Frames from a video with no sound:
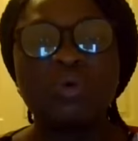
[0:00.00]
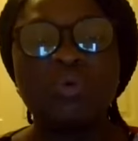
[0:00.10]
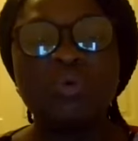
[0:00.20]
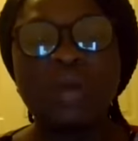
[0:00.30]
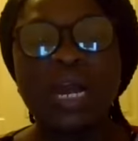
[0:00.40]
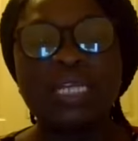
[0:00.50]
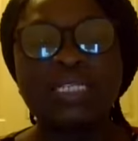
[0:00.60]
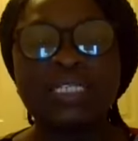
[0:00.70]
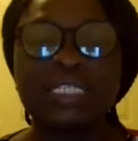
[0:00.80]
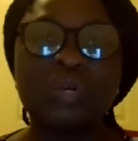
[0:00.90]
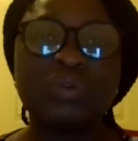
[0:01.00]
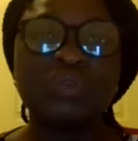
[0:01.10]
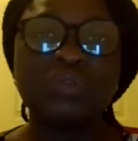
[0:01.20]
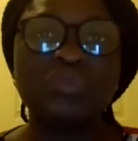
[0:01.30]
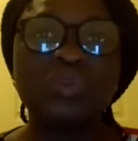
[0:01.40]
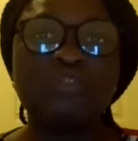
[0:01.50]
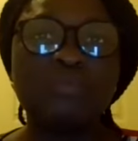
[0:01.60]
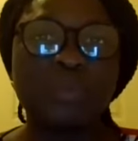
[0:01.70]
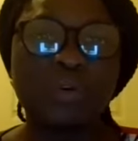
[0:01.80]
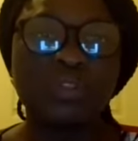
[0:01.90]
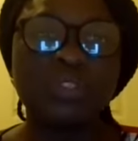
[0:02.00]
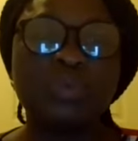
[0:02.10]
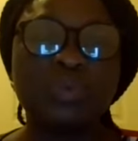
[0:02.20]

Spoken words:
who are 0 to 12 months